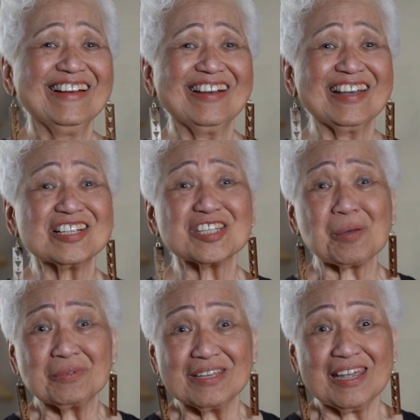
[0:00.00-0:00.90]

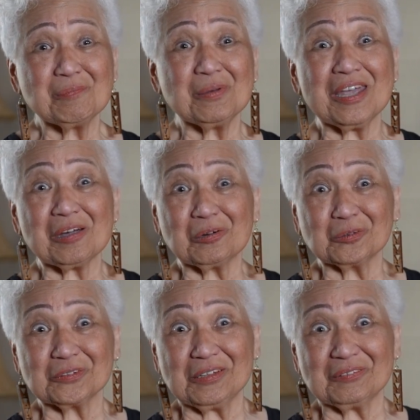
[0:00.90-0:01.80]
Accepting being
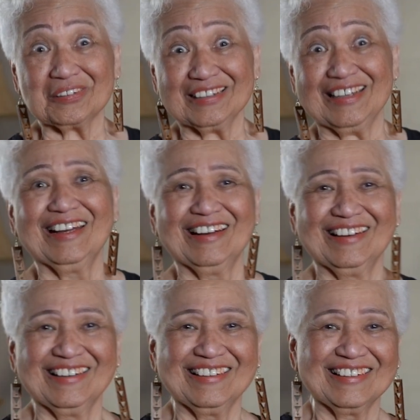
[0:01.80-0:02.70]
old even.
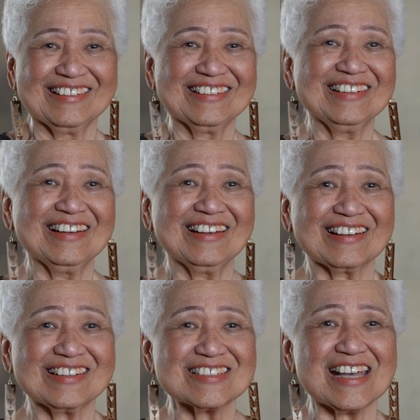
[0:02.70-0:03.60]
Yeah,
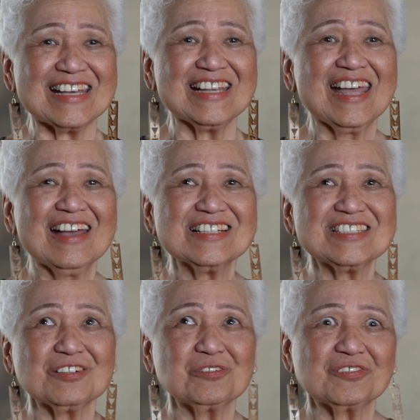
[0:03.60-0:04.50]
because I can
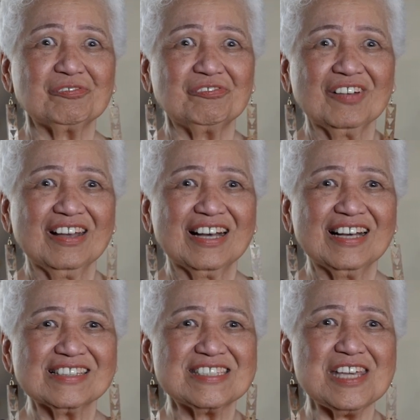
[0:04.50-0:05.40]
still
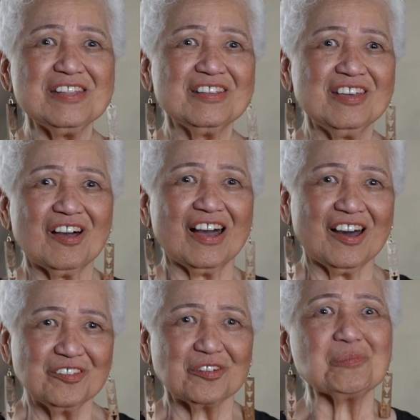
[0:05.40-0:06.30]
see the
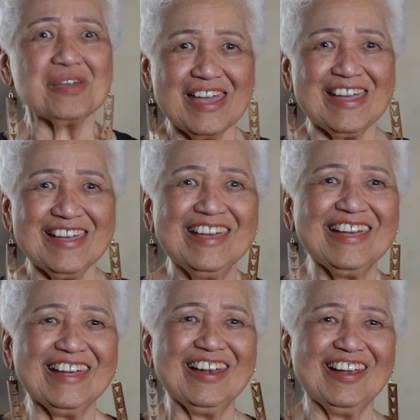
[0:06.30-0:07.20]
other me,